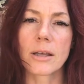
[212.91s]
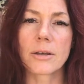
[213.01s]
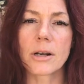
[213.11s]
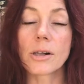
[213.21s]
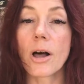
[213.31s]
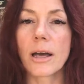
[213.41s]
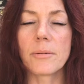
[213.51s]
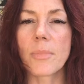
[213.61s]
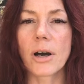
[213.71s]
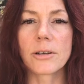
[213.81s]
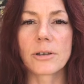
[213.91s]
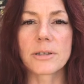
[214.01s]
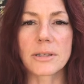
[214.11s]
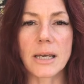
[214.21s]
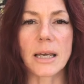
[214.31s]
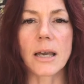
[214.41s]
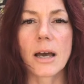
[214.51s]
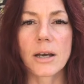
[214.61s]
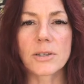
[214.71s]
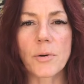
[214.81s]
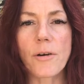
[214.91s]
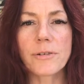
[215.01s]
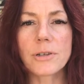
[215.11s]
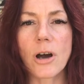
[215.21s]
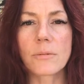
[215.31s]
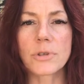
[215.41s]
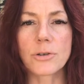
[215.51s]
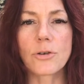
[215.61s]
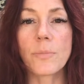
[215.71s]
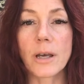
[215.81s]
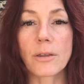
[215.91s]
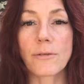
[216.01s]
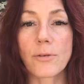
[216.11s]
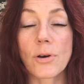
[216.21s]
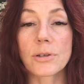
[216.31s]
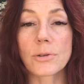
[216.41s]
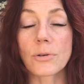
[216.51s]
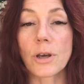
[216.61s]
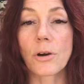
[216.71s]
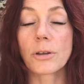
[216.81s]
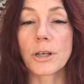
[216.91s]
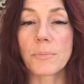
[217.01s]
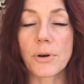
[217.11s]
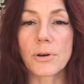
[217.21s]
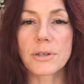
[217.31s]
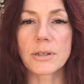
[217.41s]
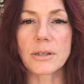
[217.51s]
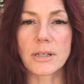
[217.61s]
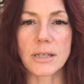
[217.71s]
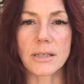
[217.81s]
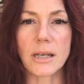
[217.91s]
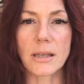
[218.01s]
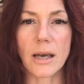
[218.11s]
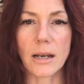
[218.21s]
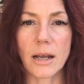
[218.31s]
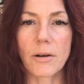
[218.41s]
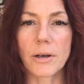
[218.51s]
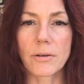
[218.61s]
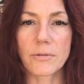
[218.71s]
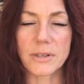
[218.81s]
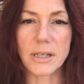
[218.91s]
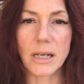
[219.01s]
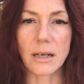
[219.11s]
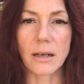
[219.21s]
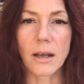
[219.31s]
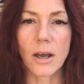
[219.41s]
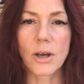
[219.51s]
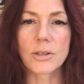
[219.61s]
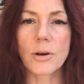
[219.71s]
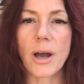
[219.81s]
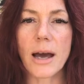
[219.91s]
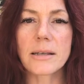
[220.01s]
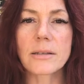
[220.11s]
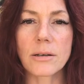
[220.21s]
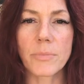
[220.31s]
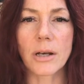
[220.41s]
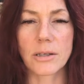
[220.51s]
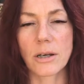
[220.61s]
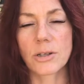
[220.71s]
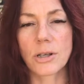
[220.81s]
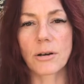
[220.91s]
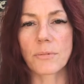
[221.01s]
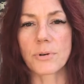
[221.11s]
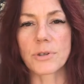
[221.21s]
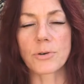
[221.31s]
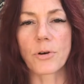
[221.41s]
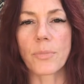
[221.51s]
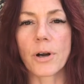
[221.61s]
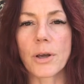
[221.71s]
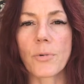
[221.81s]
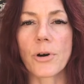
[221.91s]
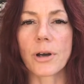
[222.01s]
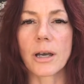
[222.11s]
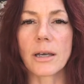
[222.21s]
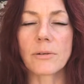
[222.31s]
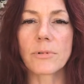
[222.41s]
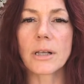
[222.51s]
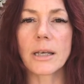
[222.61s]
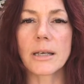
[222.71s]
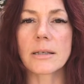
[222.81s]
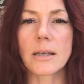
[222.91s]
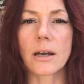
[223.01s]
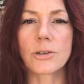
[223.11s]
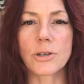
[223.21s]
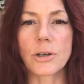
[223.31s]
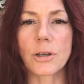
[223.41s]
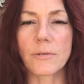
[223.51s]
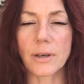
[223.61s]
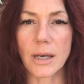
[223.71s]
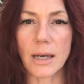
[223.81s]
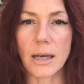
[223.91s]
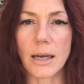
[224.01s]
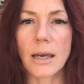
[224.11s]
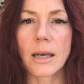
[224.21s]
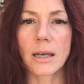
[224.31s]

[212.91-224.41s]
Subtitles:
that a client might not see. So oftentimes you'll be the first or the only person to see that area of skin. So as a massage therapist or body worker, it really is our duty of care